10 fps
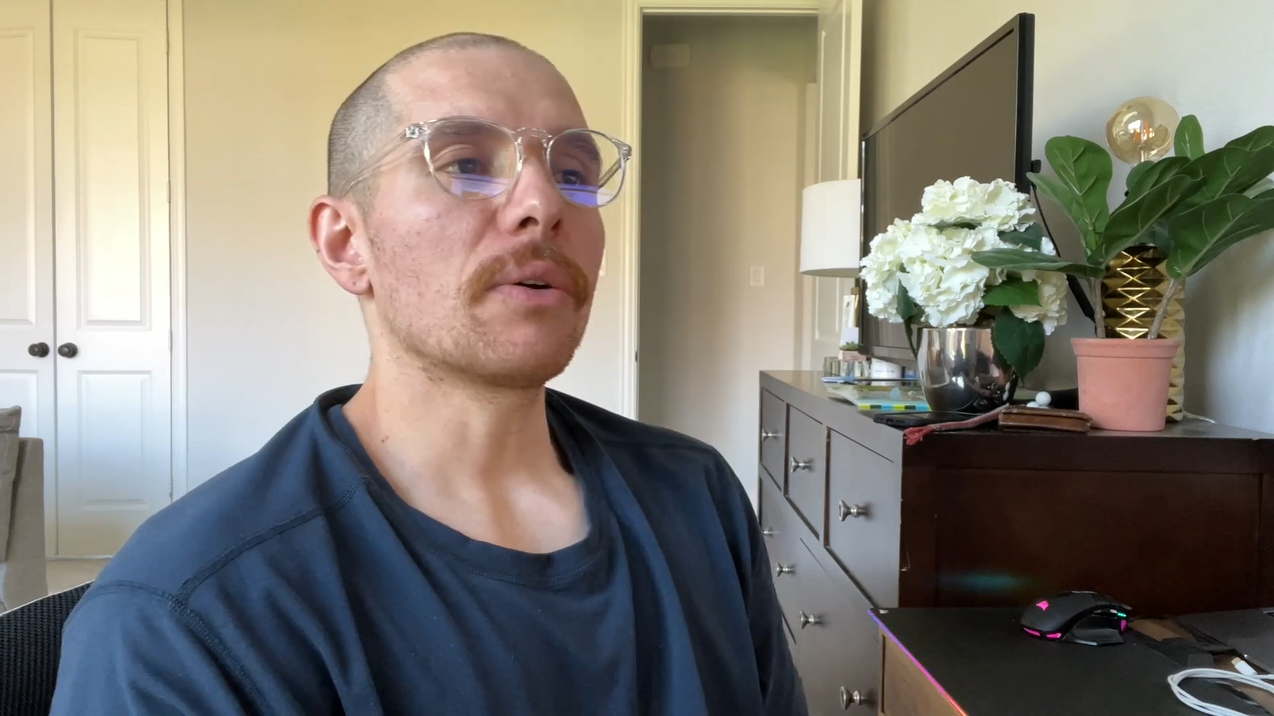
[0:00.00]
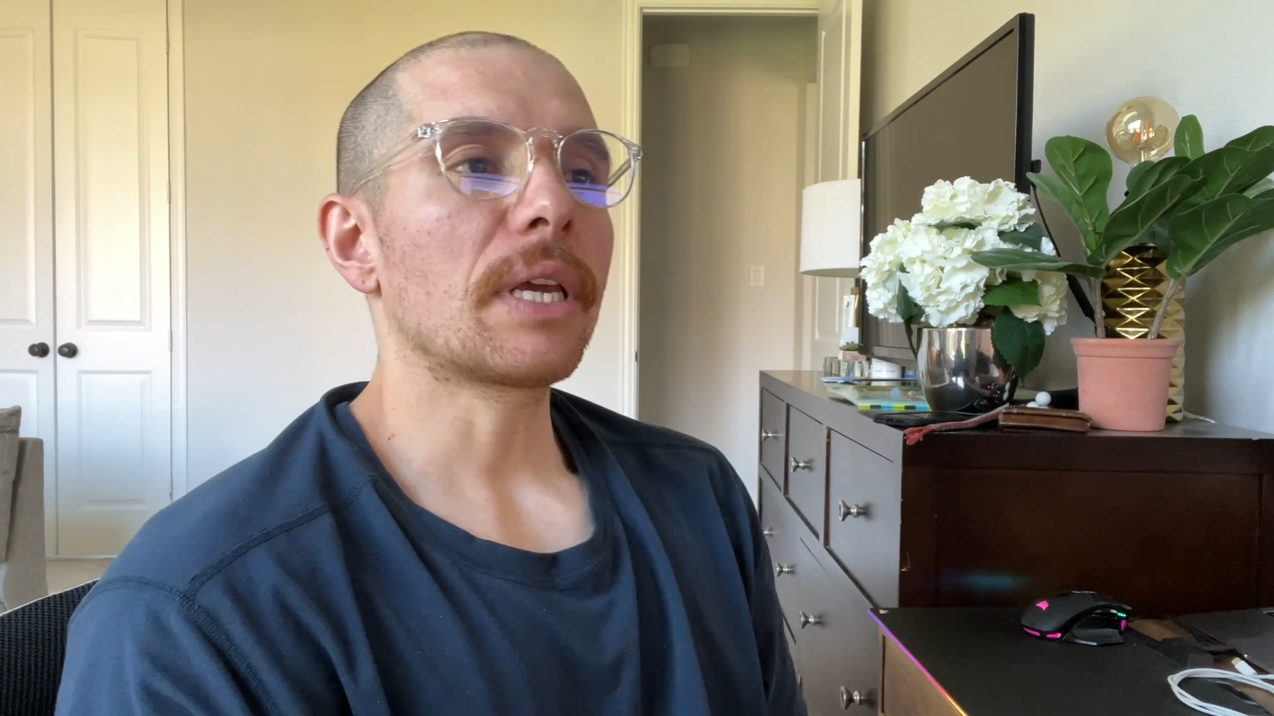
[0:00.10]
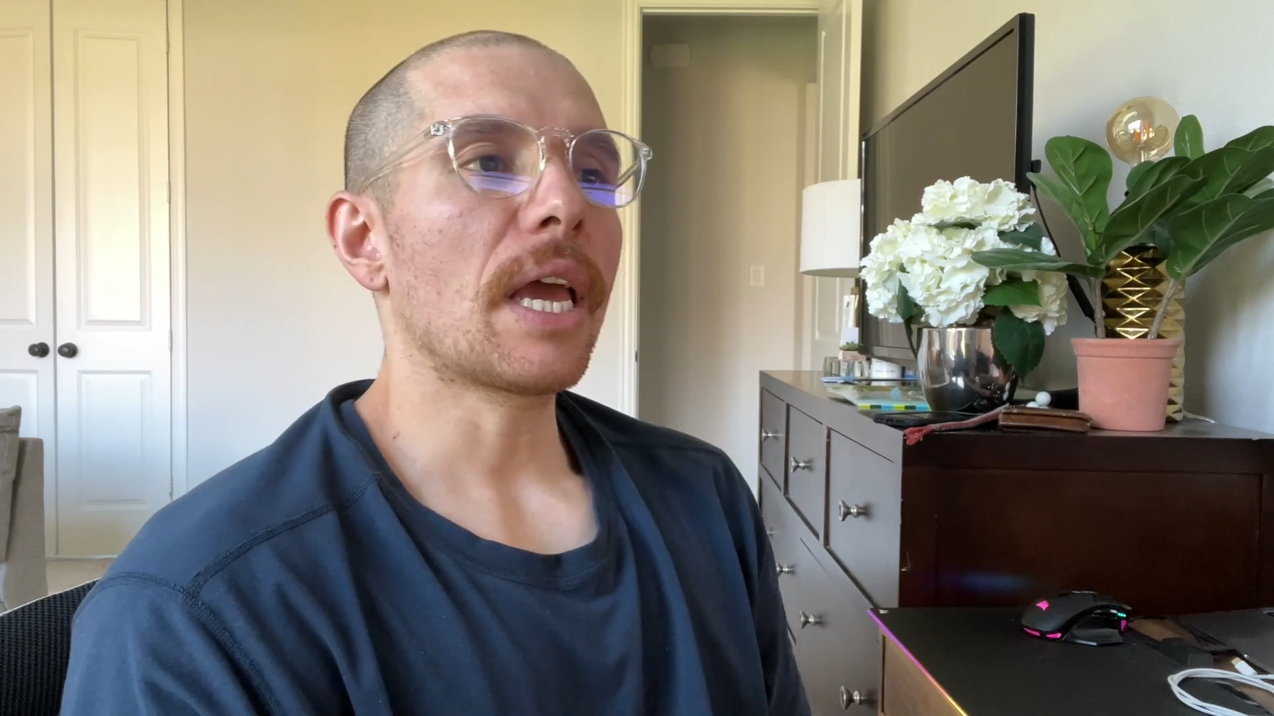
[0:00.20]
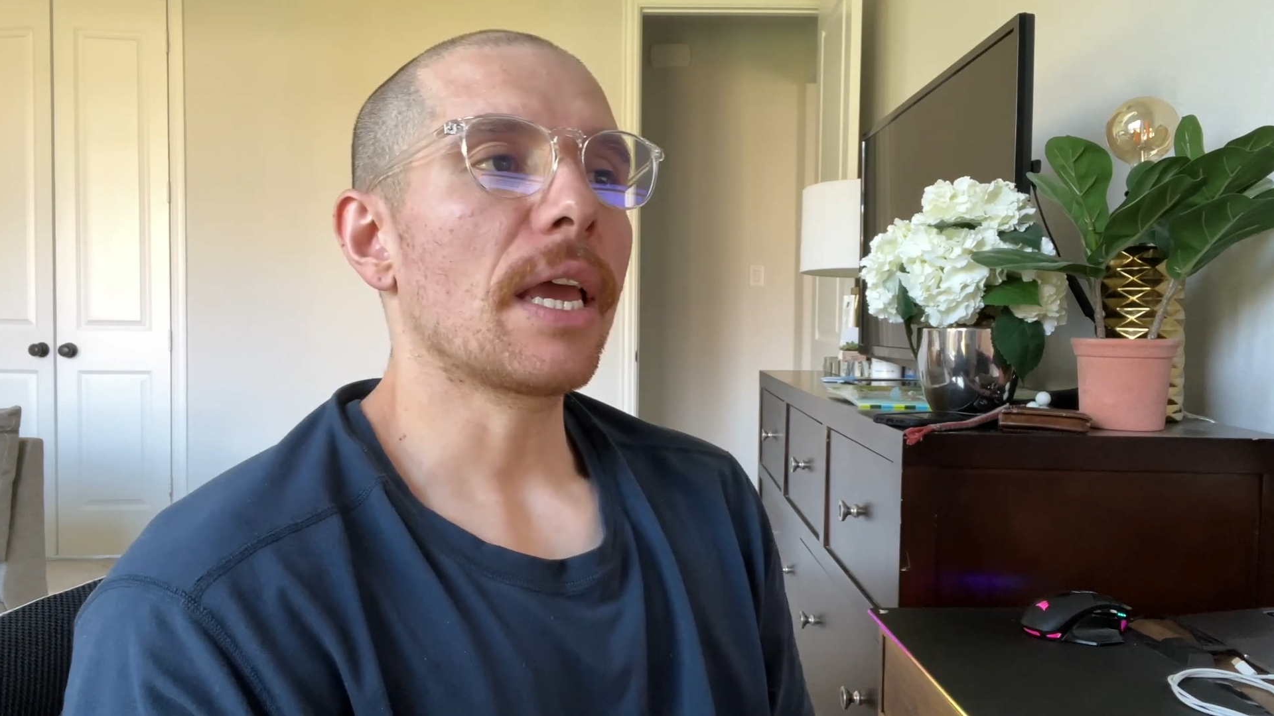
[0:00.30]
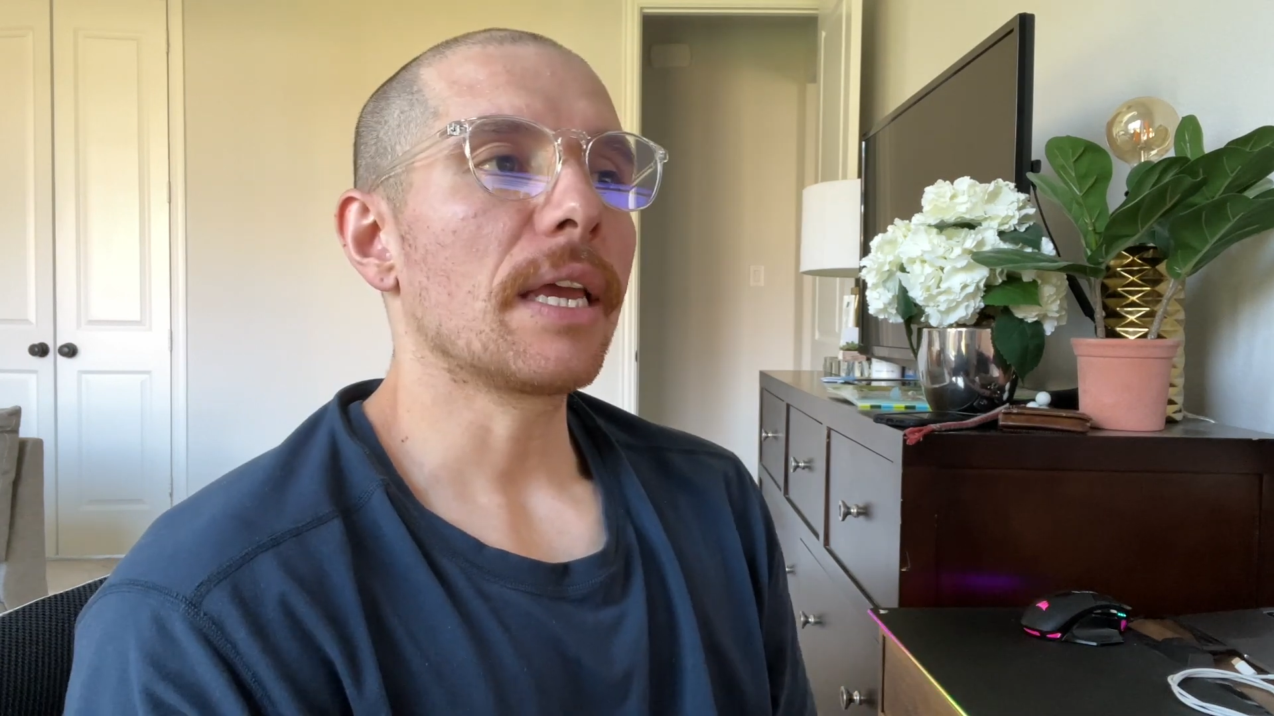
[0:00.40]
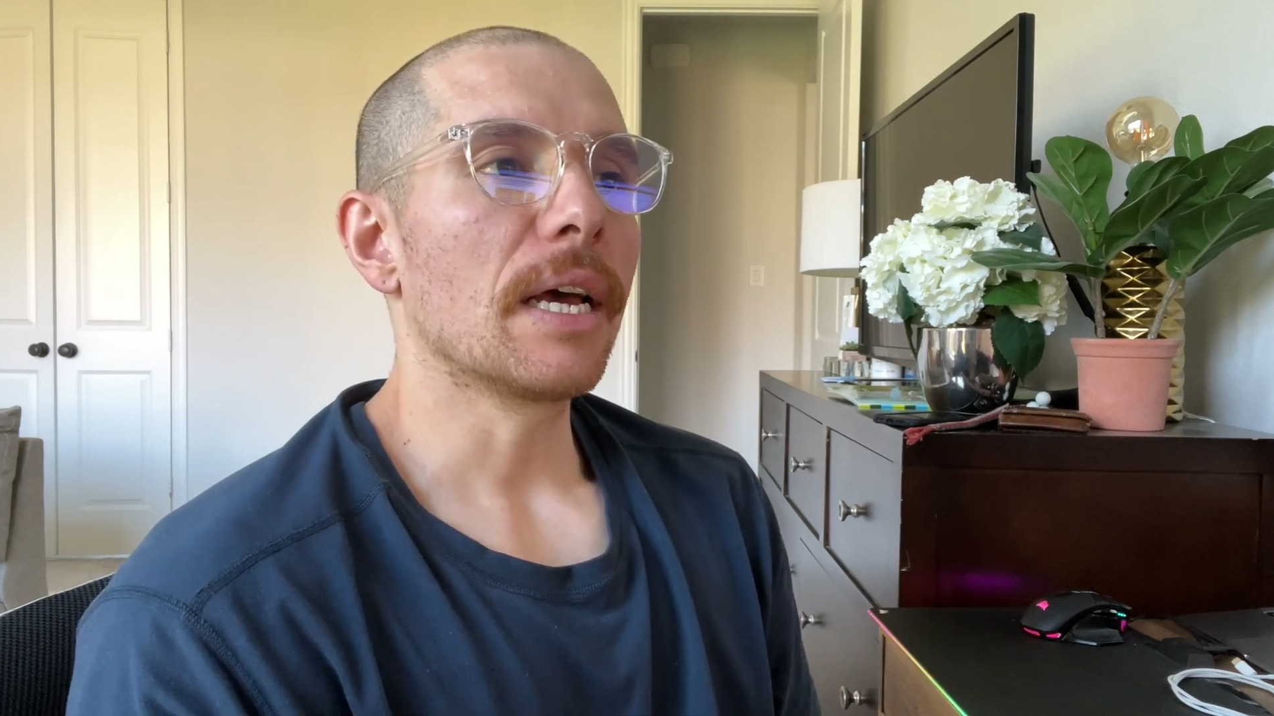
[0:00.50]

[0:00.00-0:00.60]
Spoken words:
Okay,